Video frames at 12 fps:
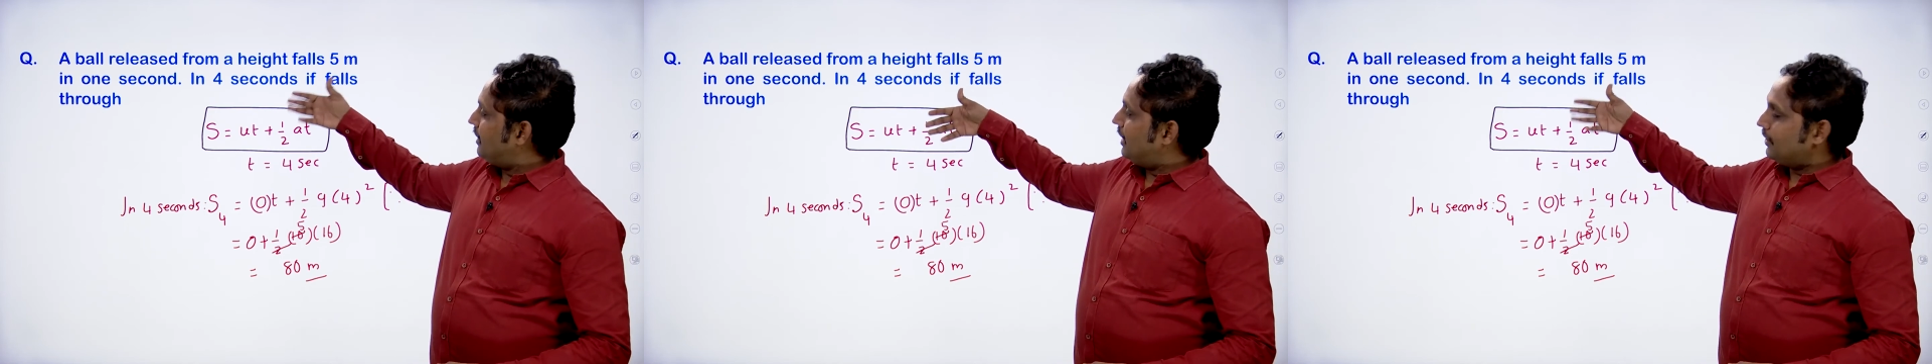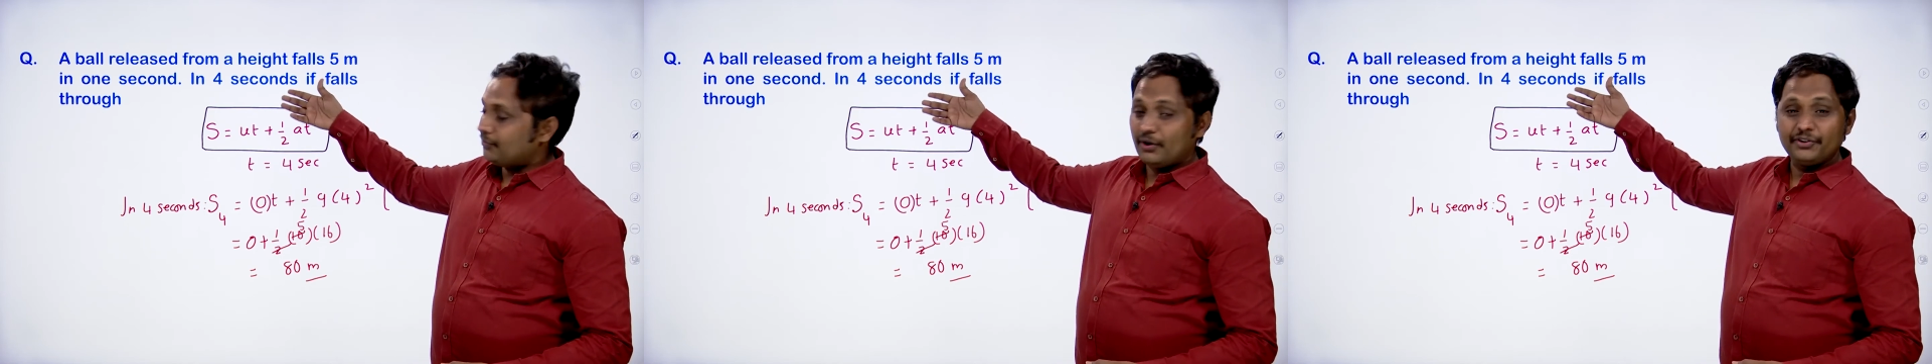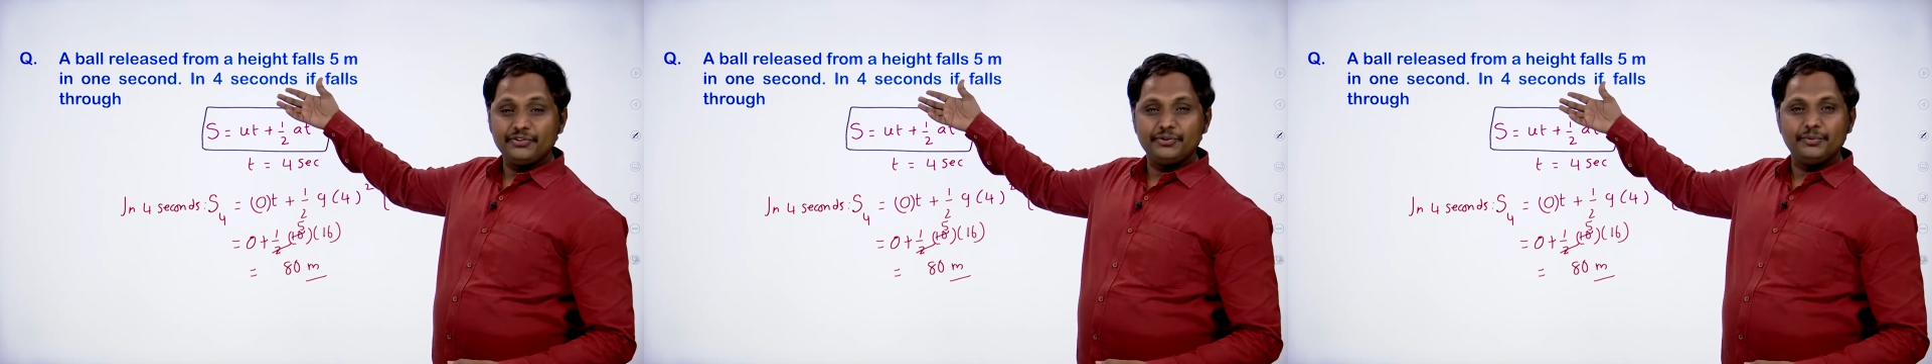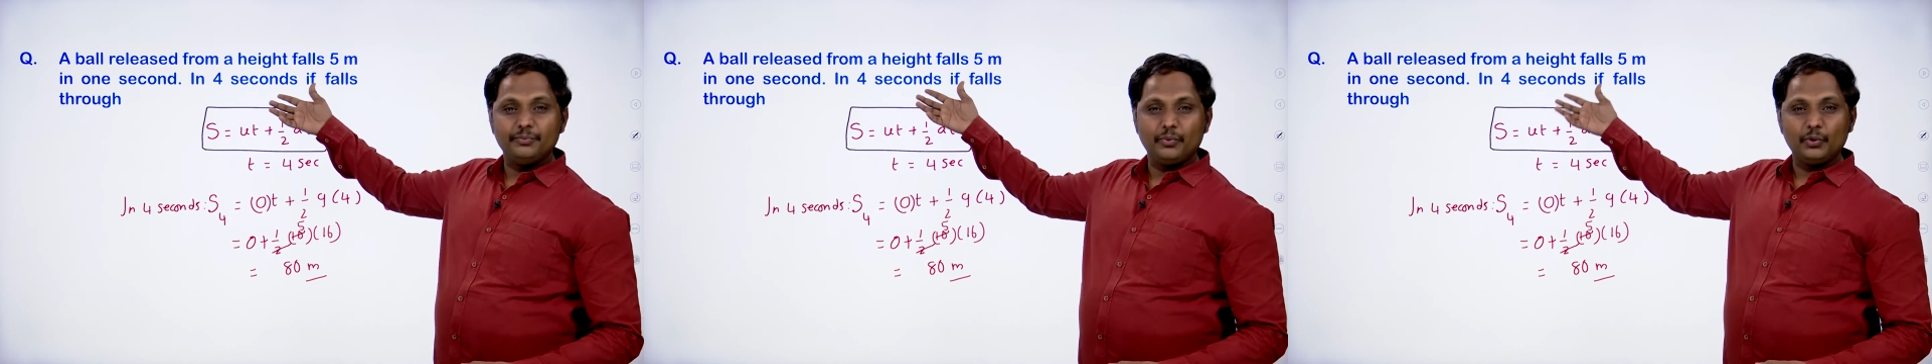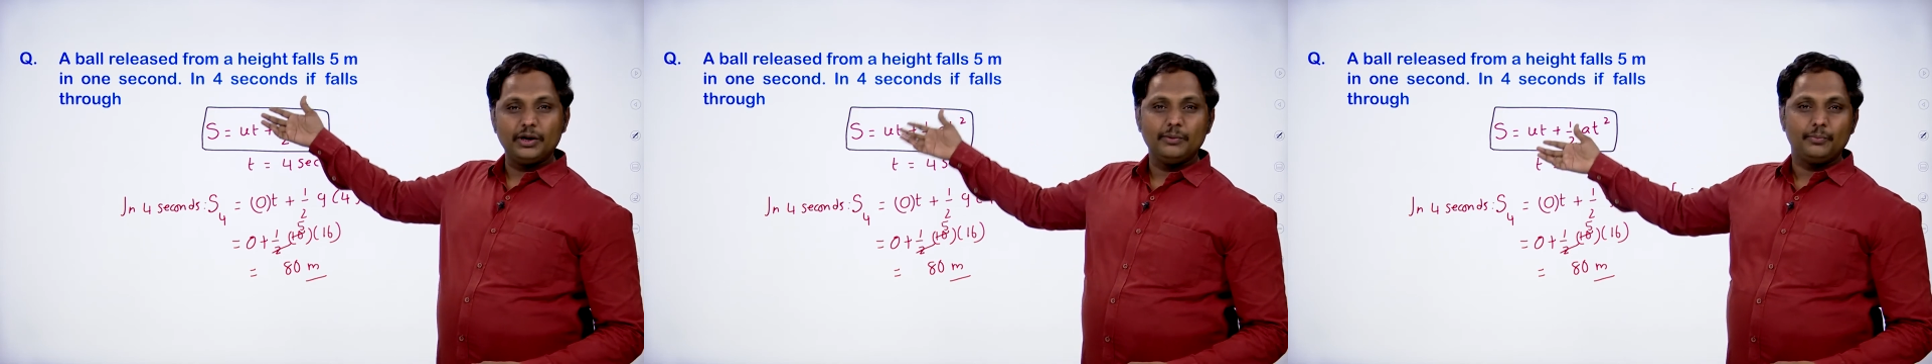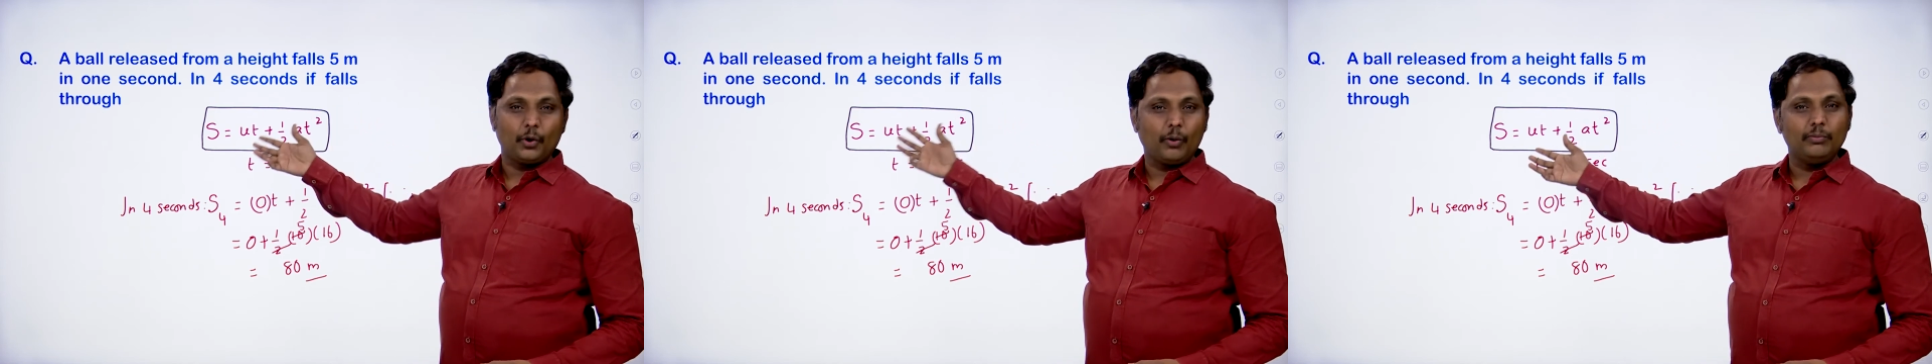advanced model
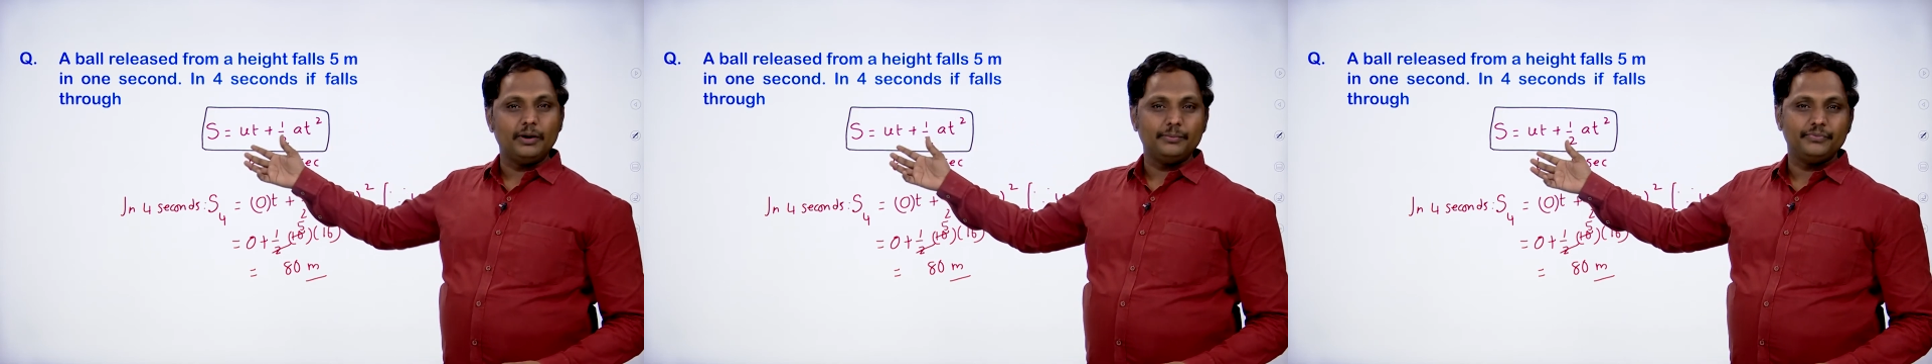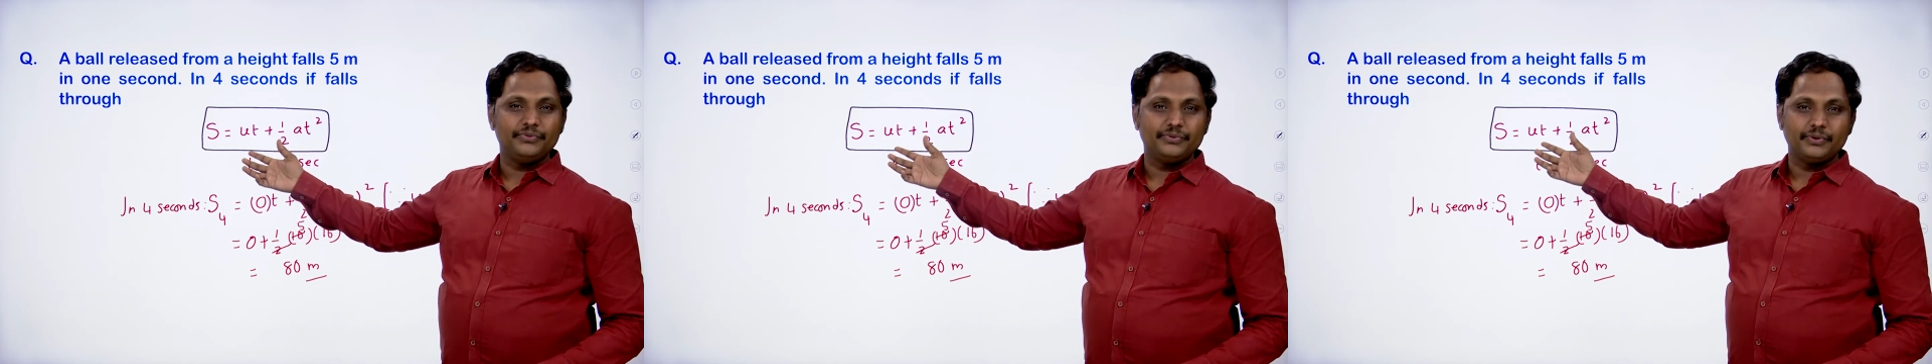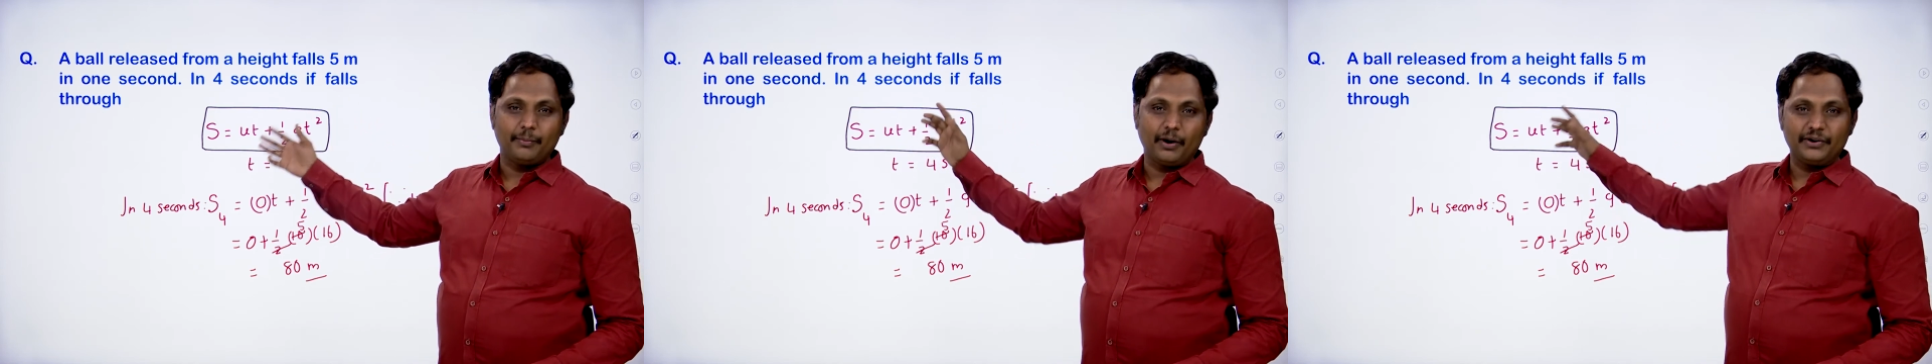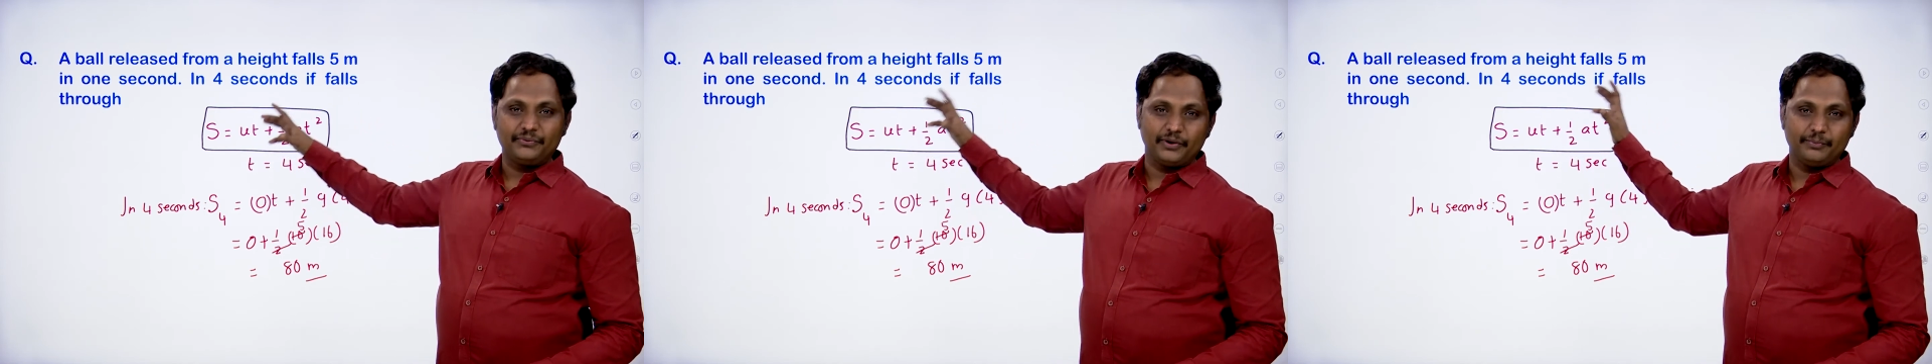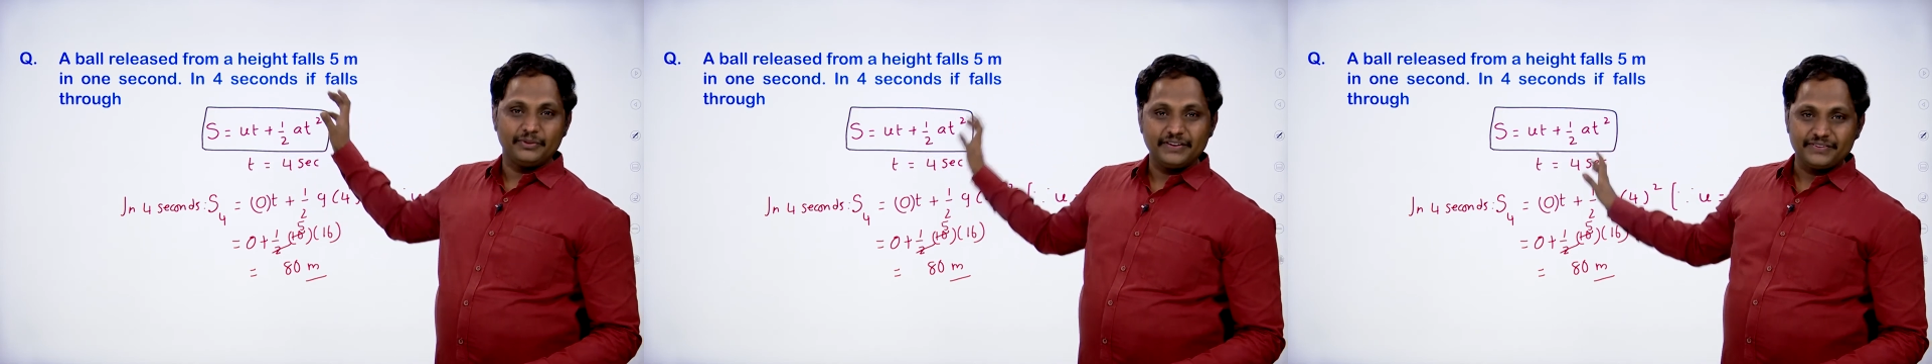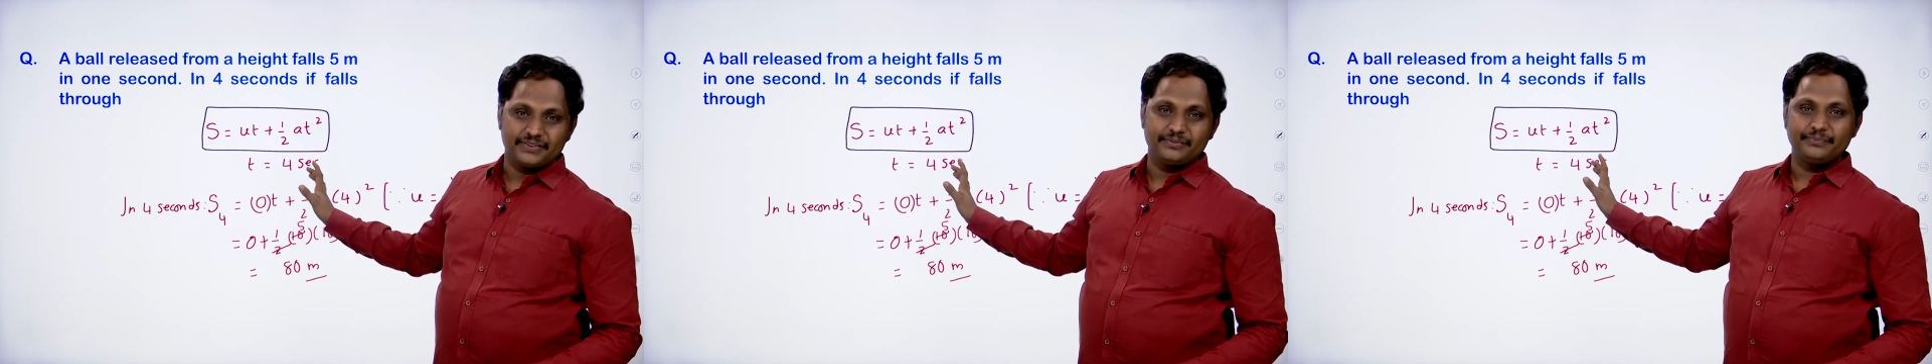problems apart from
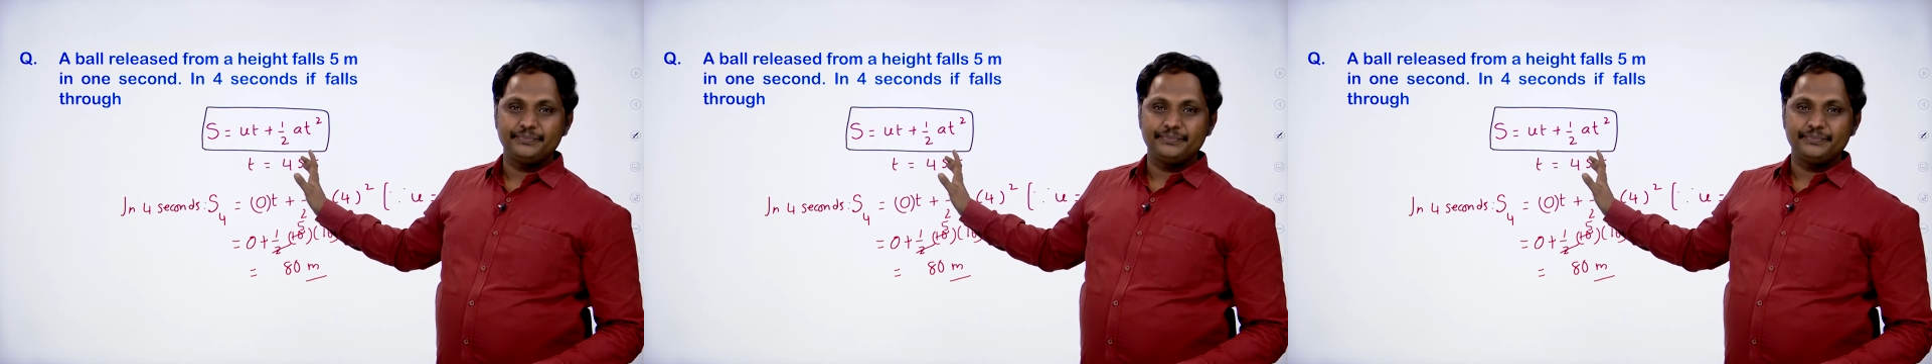this?